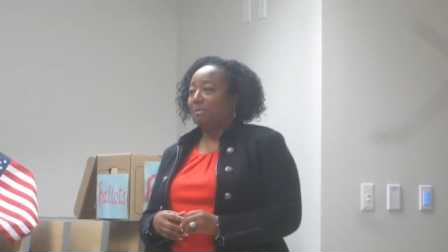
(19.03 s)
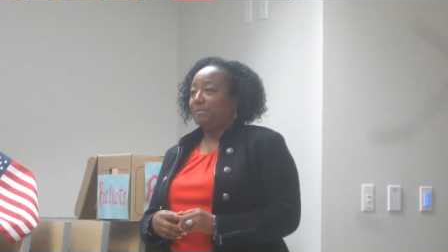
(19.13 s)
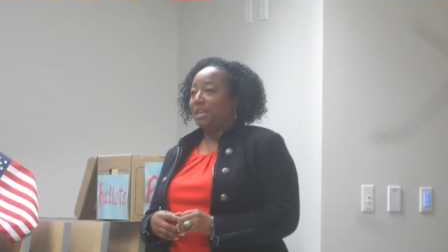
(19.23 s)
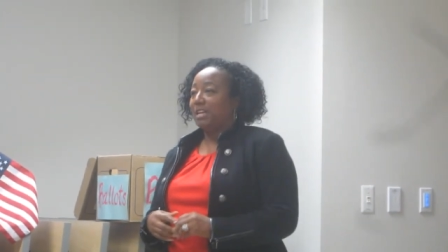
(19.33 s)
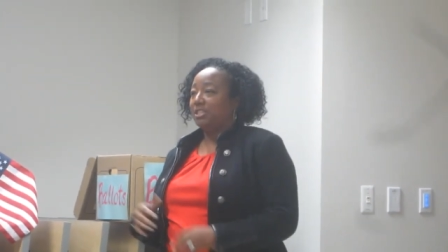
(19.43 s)
and um,
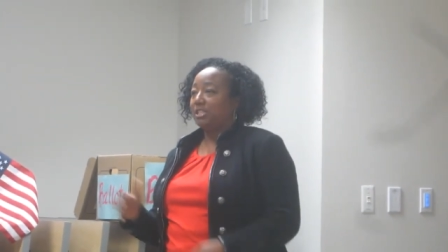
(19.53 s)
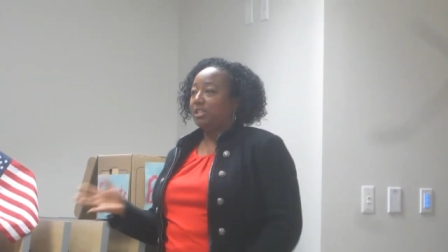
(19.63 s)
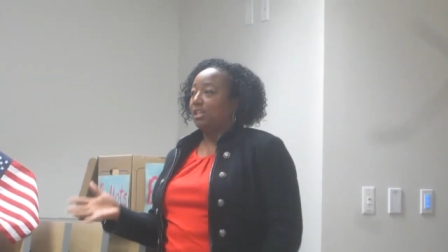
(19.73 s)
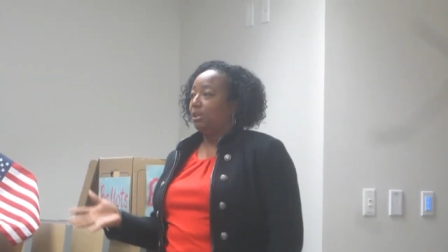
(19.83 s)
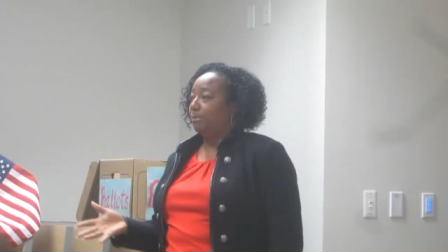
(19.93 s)
just
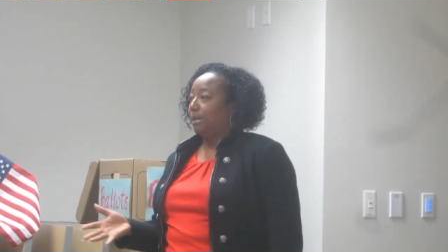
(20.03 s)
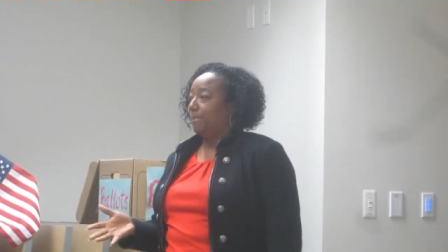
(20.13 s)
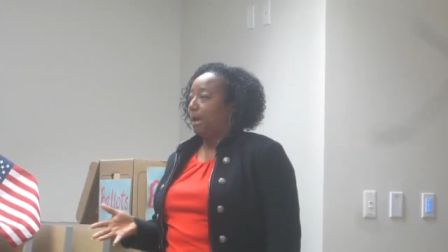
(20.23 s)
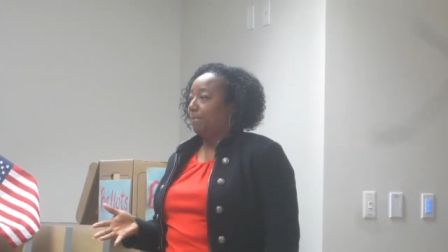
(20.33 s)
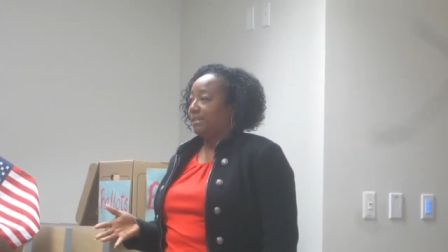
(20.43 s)
a little bit
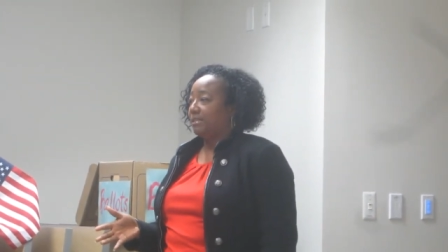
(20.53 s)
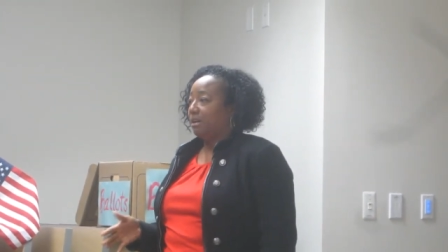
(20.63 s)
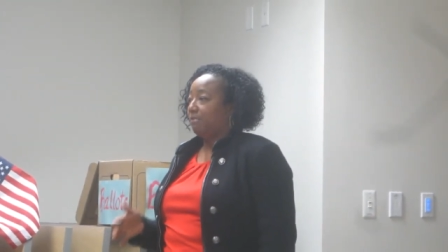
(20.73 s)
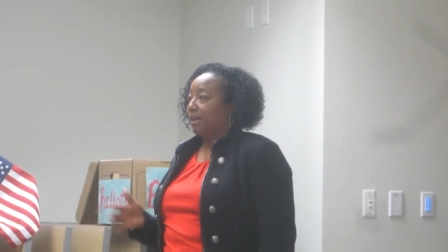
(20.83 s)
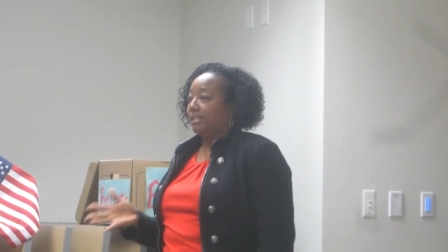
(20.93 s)
about
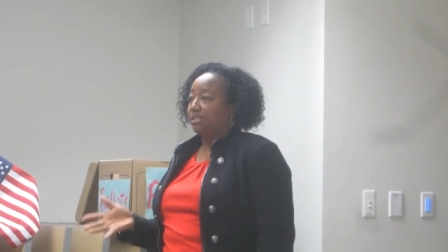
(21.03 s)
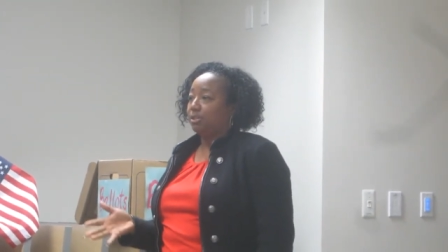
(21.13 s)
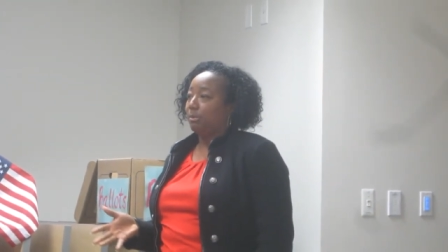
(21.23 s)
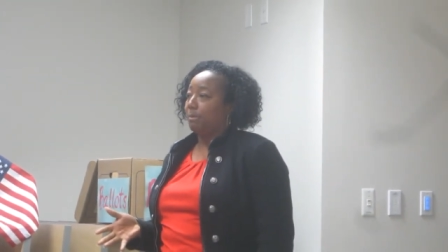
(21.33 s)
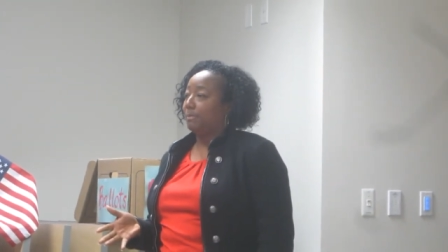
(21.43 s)
myself. I
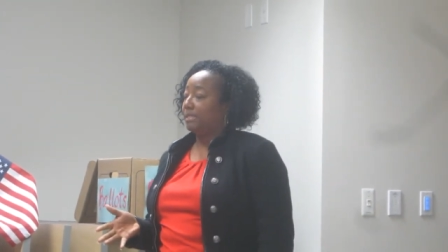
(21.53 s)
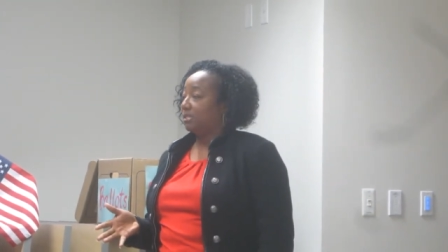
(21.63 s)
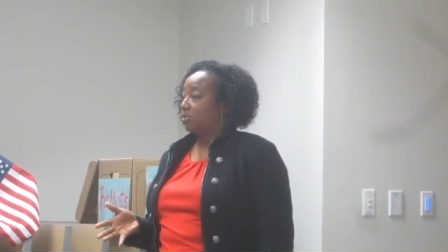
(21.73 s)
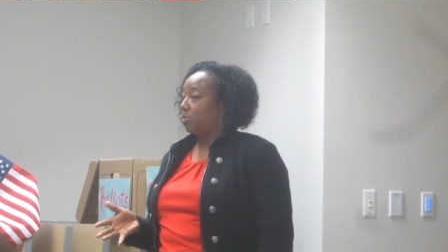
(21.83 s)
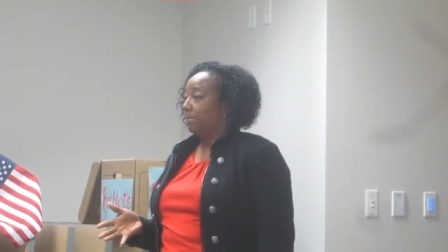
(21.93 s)
too am a
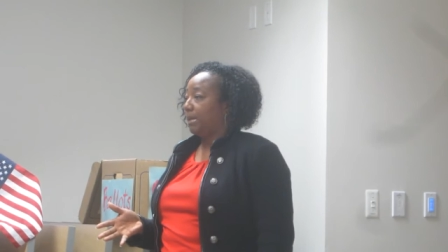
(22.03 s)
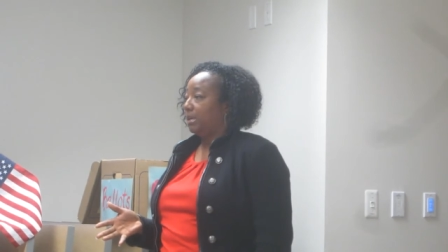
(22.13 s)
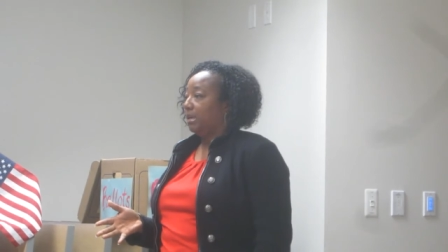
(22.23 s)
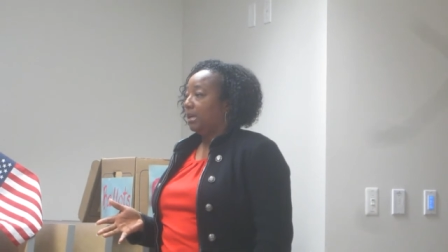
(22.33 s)
businesswoman.